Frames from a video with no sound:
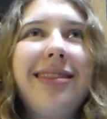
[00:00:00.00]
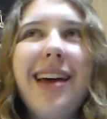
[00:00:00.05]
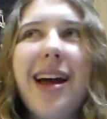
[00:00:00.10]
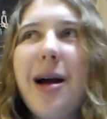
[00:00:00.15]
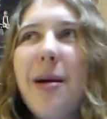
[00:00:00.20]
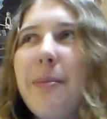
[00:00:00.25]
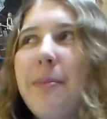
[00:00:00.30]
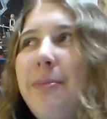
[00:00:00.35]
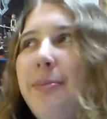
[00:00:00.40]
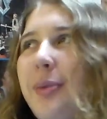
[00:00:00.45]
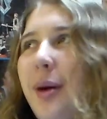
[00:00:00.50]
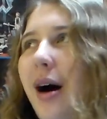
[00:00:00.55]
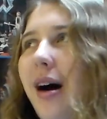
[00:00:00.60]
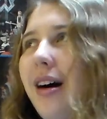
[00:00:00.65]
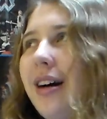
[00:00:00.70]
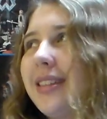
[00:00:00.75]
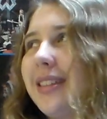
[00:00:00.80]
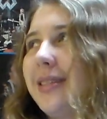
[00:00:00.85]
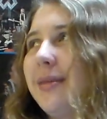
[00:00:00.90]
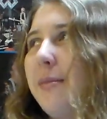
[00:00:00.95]
They're
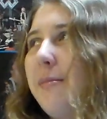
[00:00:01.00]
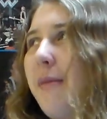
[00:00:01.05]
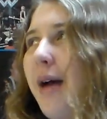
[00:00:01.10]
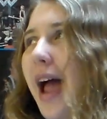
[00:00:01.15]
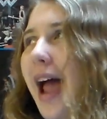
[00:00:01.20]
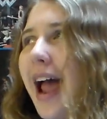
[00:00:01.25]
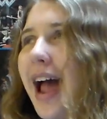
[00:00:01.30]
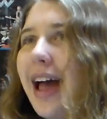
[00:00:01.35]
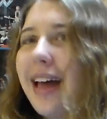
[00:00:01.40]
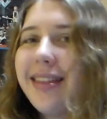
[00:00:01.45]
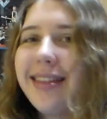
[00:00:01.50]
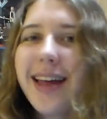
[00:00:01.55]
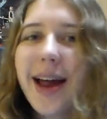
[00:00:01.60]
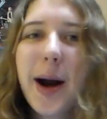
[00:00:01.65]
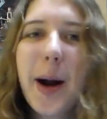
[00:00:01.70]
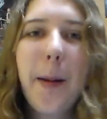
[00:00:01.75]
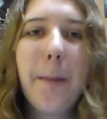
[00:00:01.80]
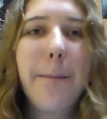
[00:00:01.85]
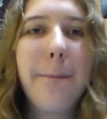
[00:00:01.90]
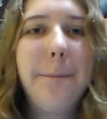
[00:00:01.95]
boss, man,
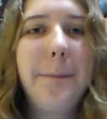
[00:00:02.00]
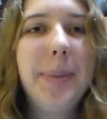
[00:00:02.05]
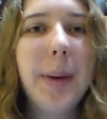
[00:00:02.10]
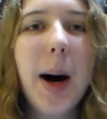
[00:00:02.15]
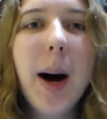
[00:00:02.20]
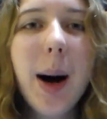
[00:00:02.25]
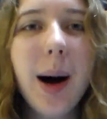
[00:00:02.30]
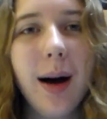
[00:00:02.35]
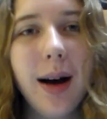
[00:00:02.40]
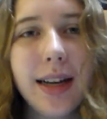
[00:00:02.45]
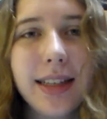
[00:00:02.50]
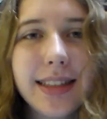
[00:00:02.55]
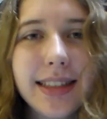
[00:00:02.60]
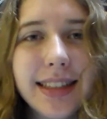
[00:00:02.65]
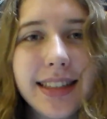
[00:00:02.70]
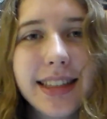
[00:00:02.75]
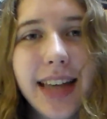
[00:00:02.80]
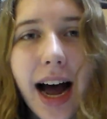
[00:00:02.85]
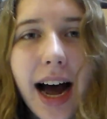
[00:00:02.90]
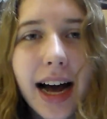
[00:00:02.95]
they're
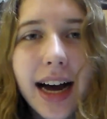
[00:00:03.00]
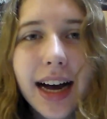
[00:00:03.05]
boss.